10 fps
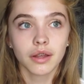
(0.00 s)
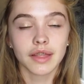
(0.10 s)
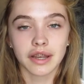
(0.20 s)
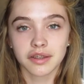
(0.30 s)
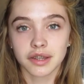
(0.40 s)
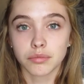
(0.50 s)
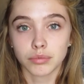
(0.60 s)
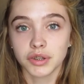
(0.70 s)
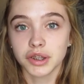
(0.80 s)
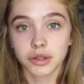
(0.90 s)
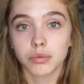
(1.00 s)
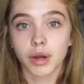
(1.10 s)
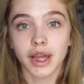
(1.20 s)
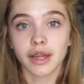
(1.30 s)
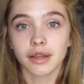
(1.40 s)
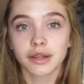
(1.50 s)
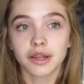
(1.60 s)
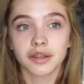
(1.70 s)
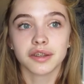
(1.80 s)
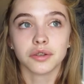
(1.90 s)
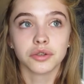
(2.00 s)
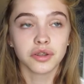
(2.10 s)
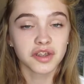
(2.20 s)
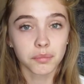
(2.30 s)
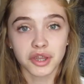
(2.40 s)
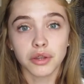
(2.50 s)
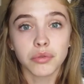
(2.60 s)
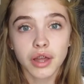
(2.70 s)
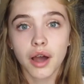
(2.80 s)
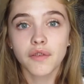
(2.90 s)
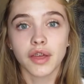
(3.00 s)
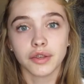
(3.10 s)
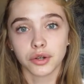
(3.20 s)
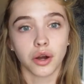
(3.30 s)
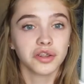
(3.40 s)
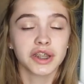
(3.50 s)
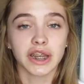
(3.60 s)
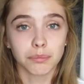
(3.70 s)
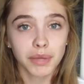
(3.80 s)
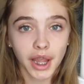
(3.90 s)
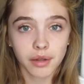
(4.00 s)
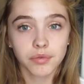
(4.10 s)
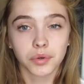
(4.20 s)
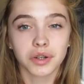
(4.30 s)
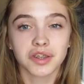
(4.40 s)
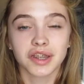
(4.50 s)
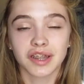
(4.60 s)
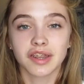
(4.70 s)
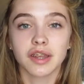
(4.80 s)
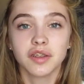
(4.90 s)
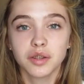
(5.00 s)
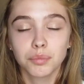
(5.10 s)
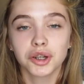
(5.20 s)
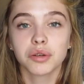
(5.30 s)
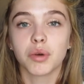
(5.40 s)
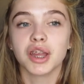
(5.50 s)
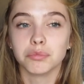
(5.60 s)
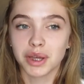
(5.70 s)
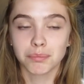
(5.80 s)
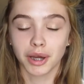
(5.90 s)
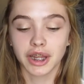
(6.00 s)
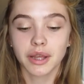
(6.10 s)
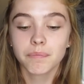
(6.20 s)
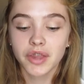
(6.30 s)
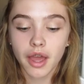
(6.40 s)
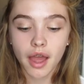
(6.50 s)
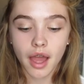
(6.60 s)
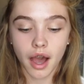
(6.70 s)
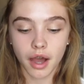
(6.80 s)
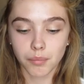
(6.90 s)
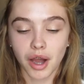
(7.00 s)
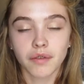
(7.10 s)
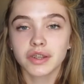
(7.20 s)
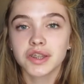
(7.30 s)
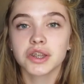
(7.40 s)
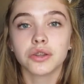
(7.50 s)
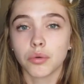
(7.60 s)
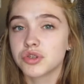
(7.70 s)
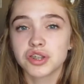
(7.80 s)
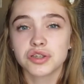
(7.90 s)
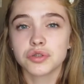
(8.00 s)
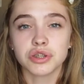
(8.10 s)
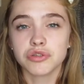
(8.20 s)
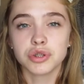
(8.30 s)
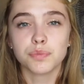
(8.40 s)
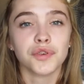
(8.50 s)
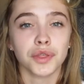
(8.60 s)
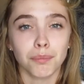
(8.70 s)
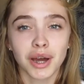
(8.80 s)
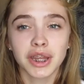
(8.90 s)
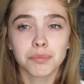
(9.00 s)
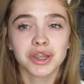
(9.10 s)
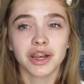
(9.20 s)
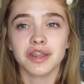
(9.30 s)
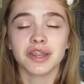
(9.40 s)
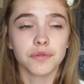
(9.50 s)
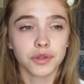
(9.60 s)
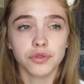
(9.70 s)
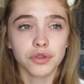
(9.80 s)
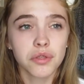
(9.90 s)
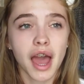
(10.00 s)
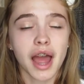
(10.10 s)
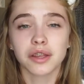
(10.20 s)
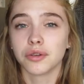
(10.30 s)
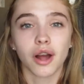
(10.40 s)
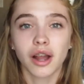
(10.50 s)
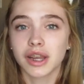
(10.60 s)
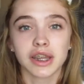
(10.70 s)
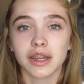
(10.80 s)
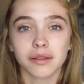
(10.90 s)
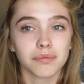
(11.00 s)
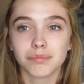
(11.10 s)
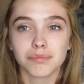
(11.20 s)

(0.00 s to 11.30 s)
that is a really good way because you're doing something you love and then you're also getting paid for it, so that's a super good way to make money. Obviously, don't just do YouTube for the money, because if you do that, you're not going to get